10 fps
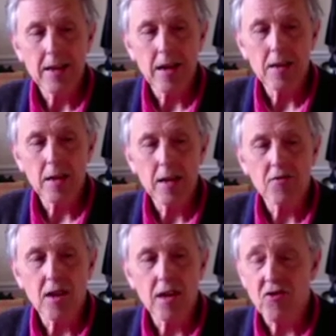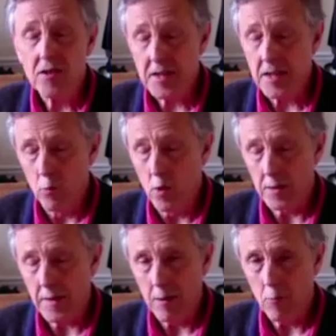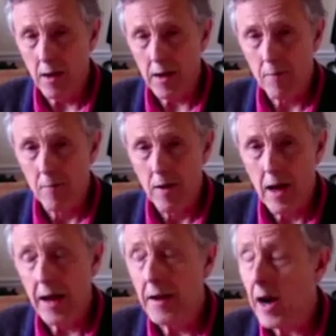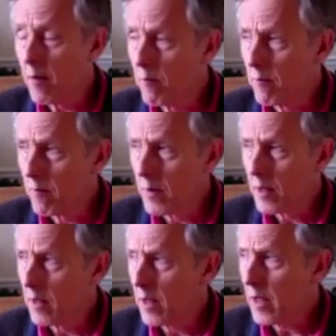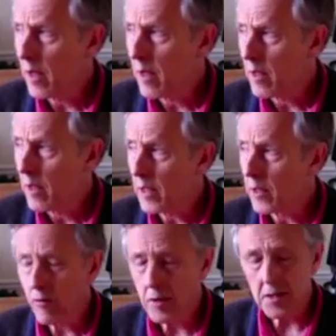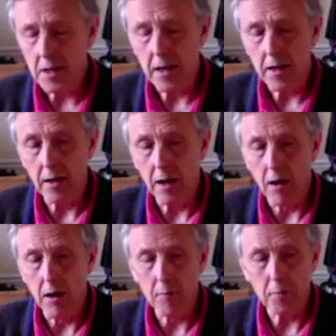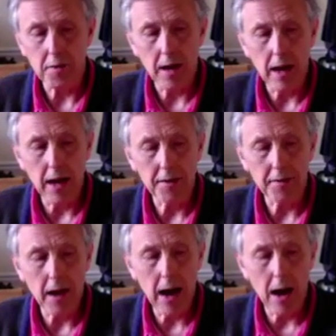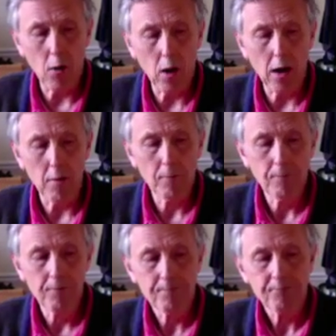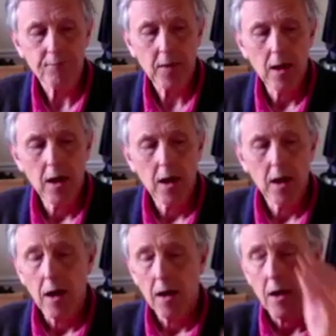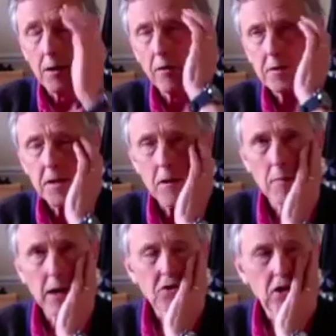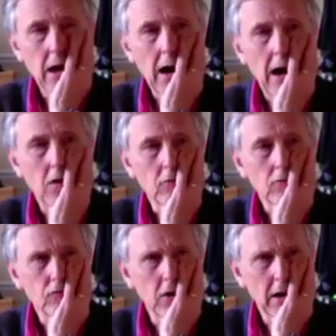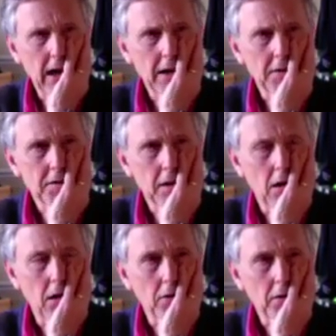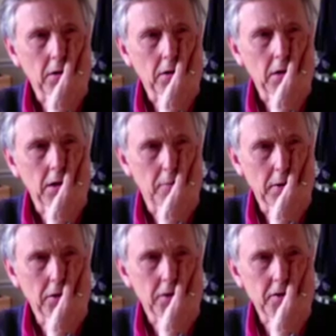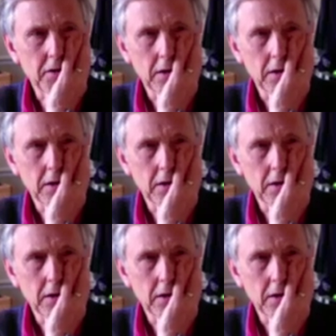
It just doesn't work that way. And I'm increasingly alarmed at our, not so much our reliance on computer